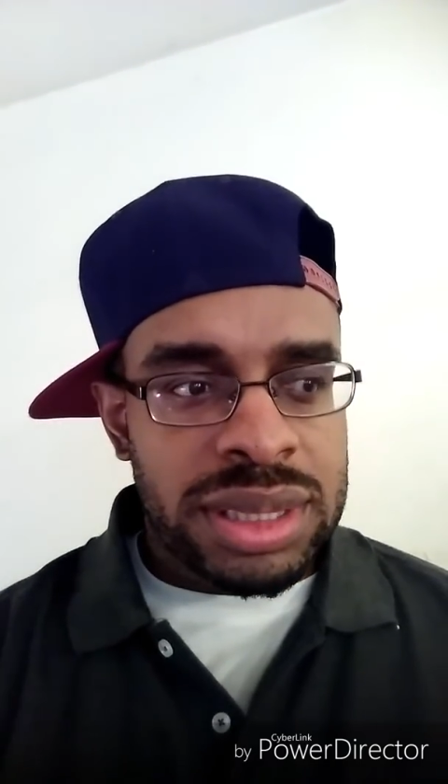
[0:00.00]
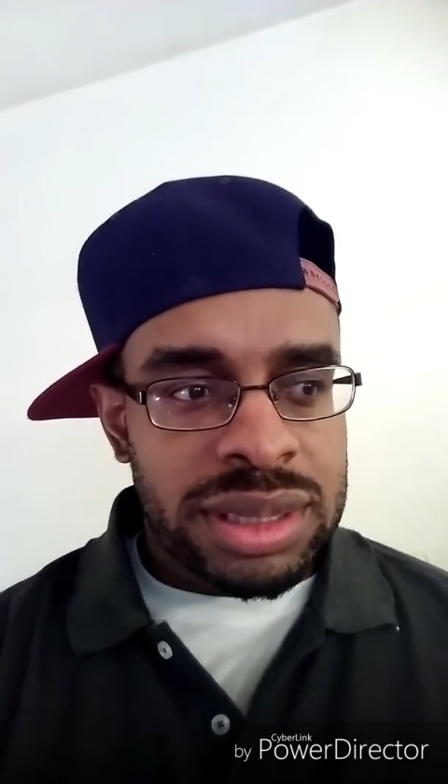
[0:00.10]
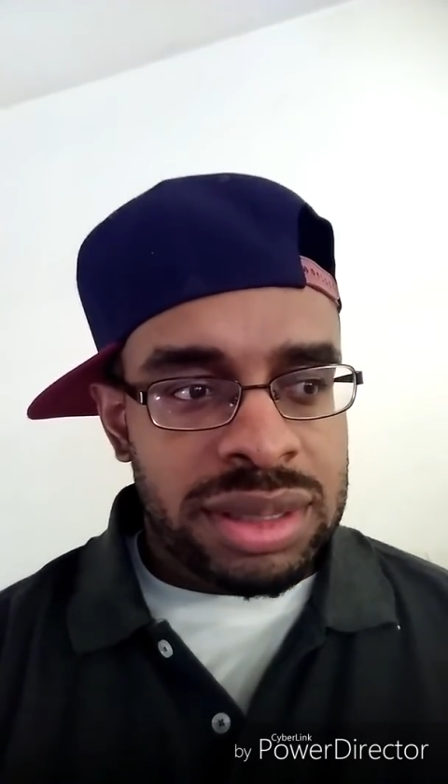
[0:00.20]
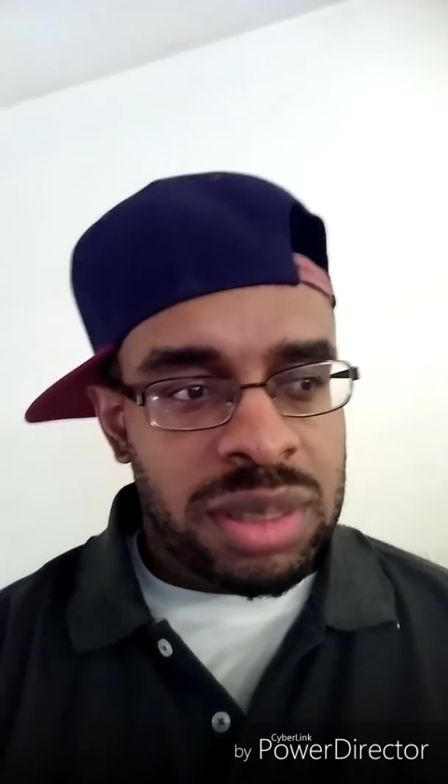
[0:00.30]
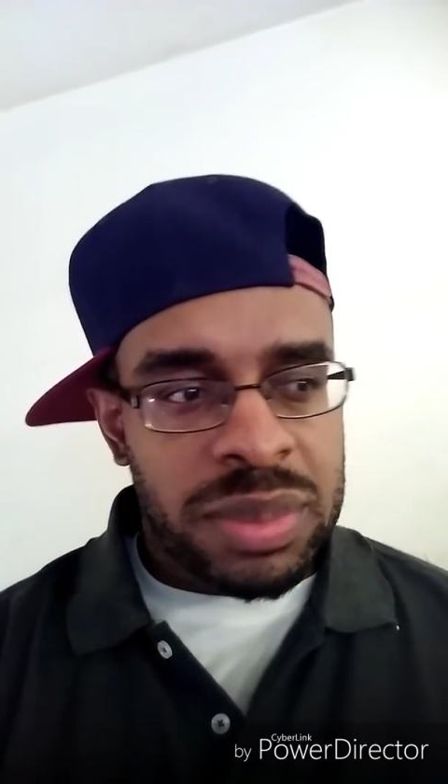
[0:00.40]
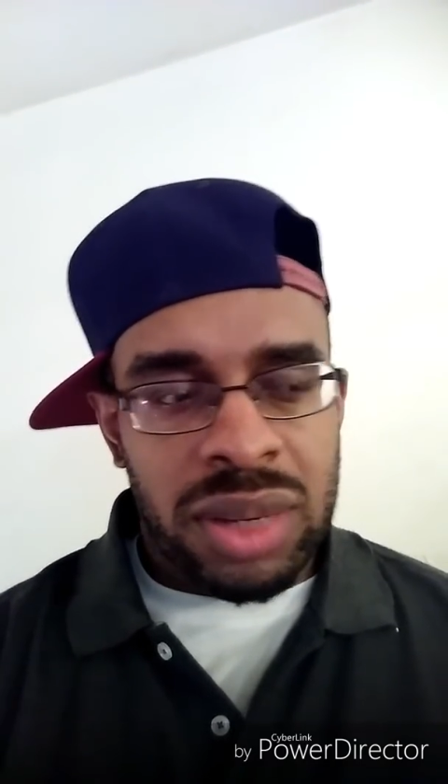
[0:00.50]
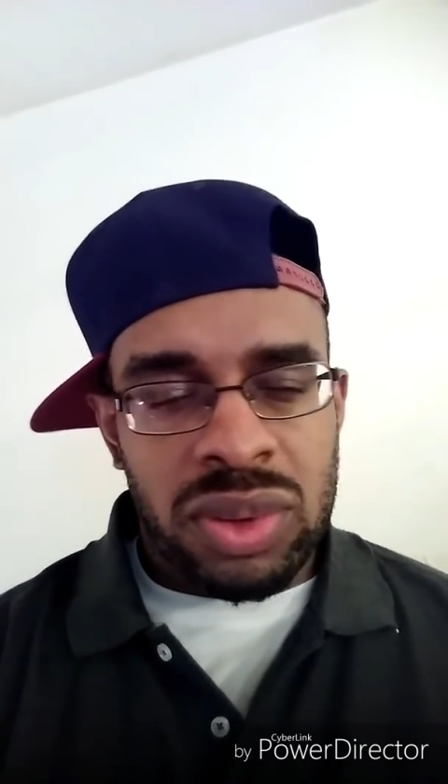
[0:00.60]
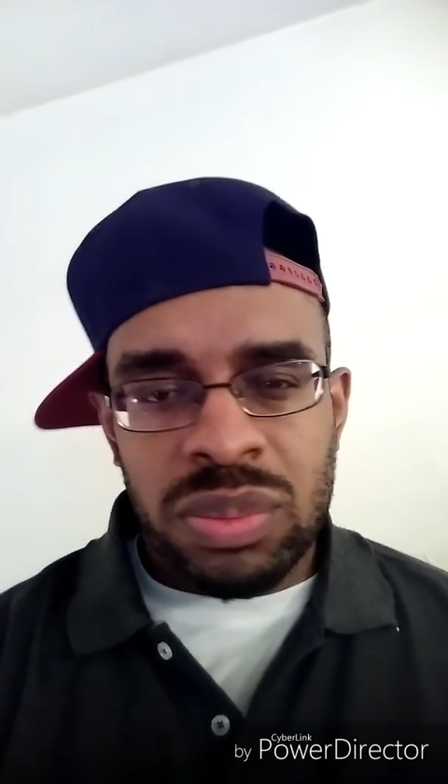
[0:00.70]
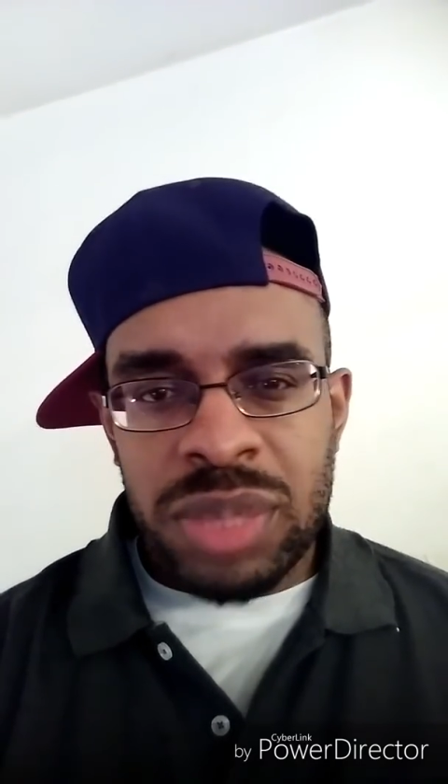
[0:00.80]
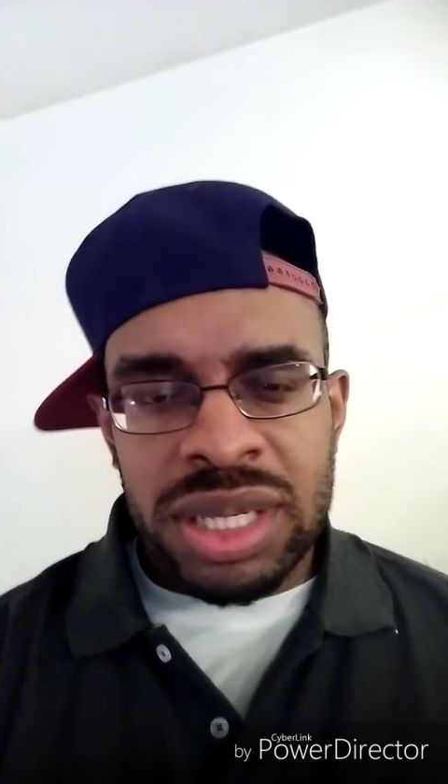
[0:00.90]
So I'm not
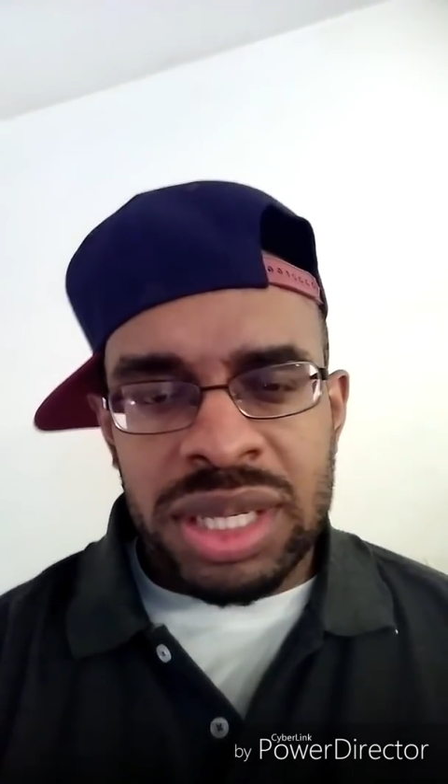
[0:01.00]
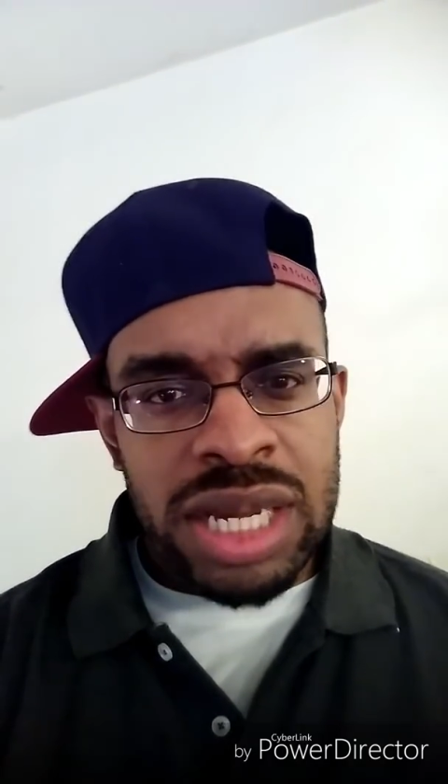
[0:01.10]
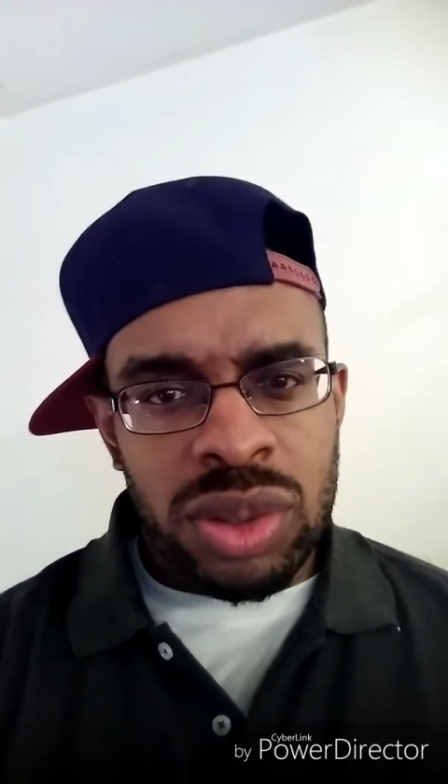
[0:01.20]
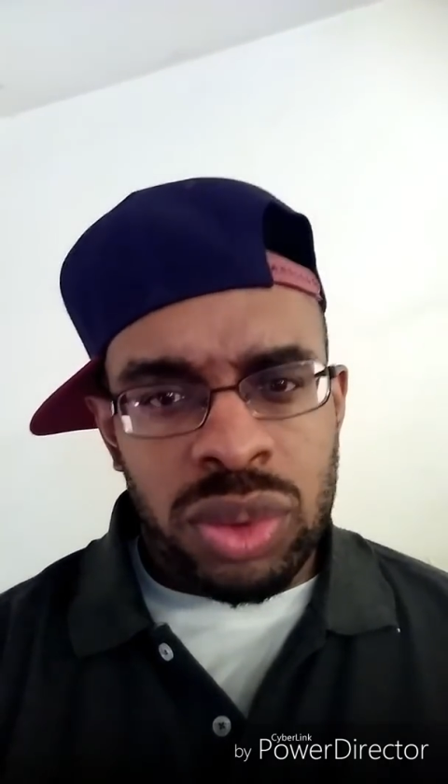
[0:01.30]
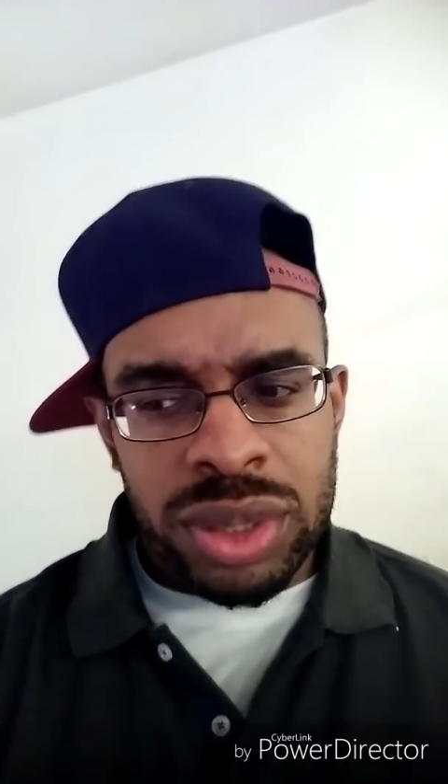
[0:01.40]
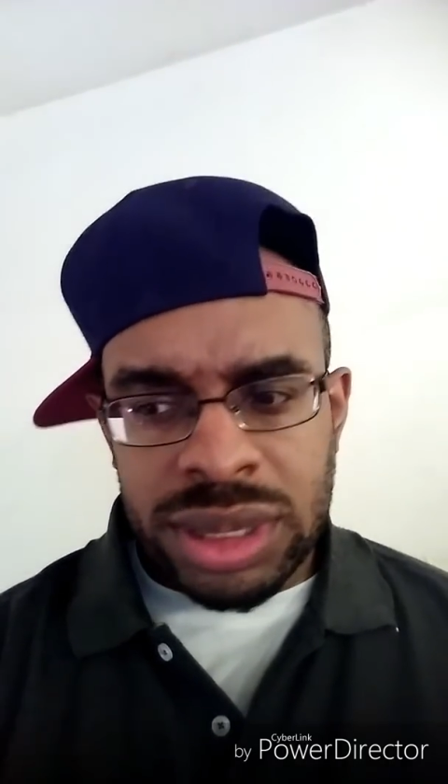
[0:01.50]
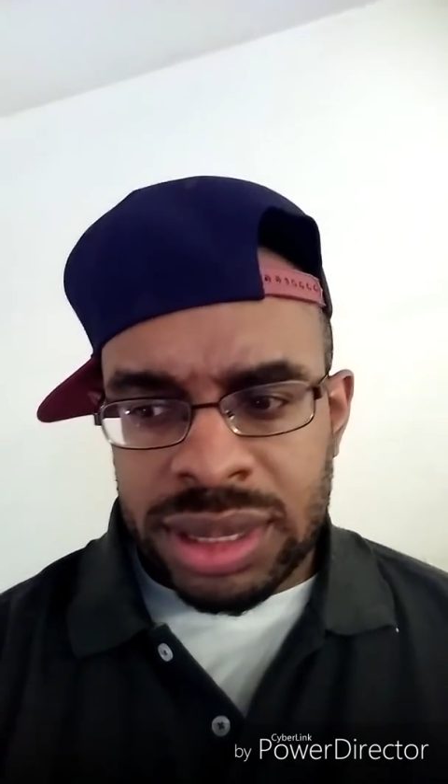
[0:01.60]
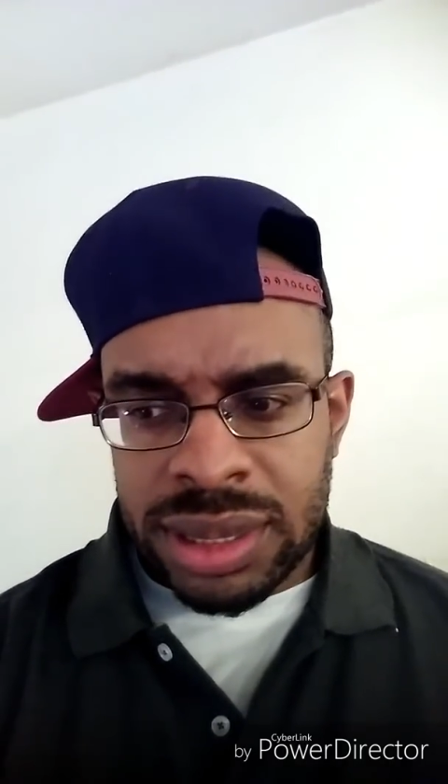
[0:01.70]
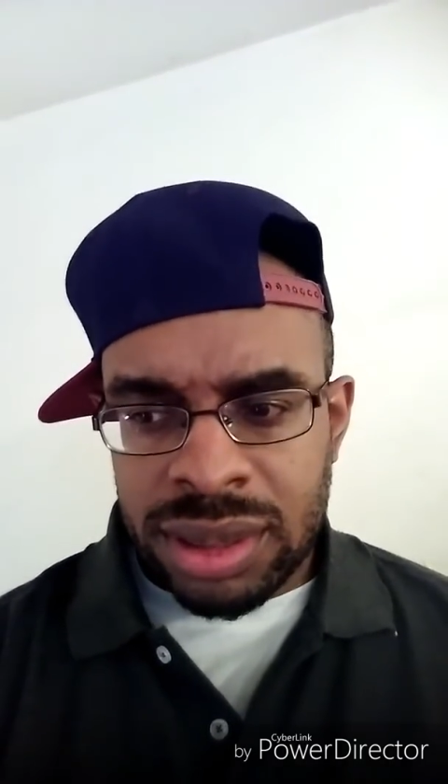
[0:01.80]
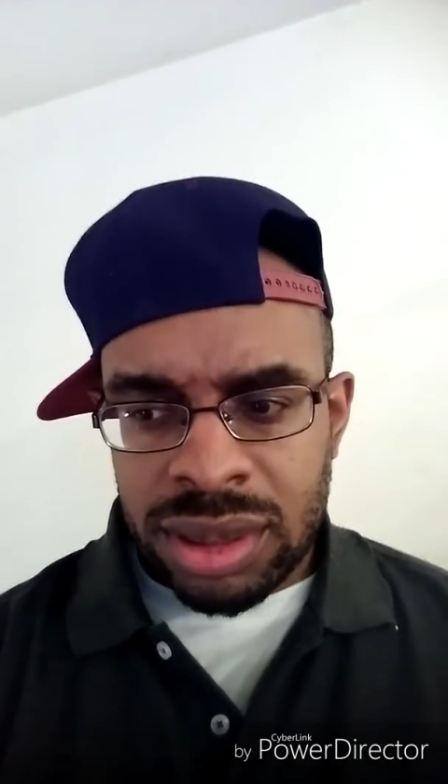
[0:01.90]
going to beat a dead horse.